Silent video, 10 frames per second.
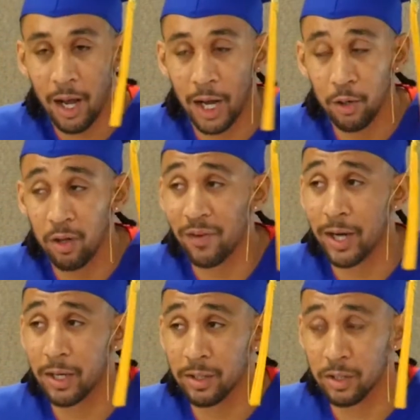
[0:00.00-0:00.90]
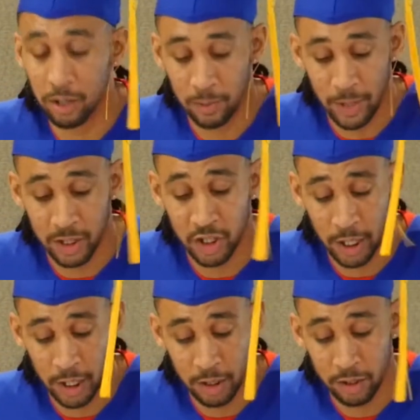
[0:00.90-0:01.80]
I knew if I didn't start to make a
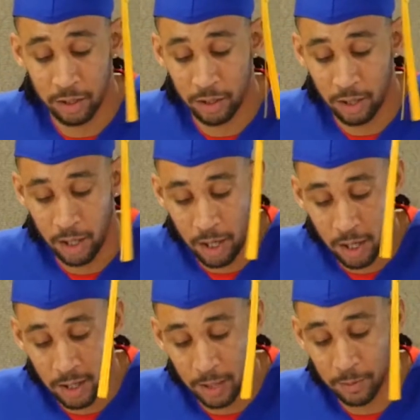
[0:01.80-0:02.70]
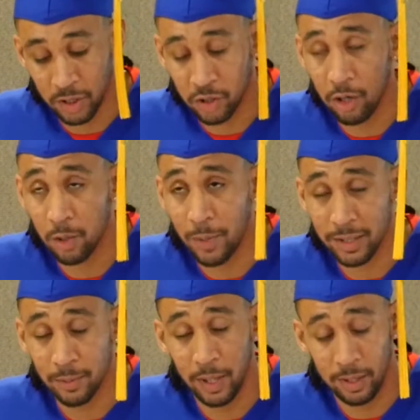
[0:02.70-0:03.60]
change, there was a strong
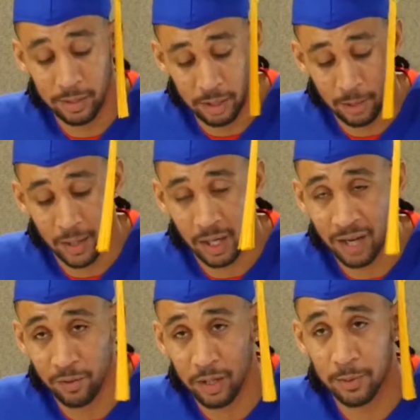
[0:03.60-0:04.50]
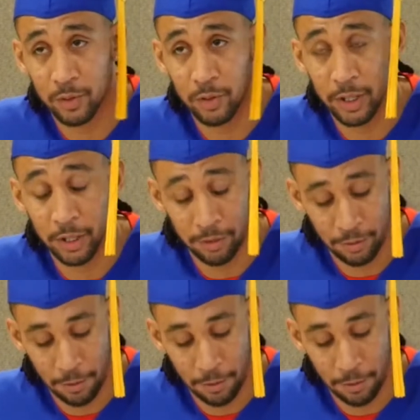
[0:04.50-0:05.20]
possibility that my life would come to an end.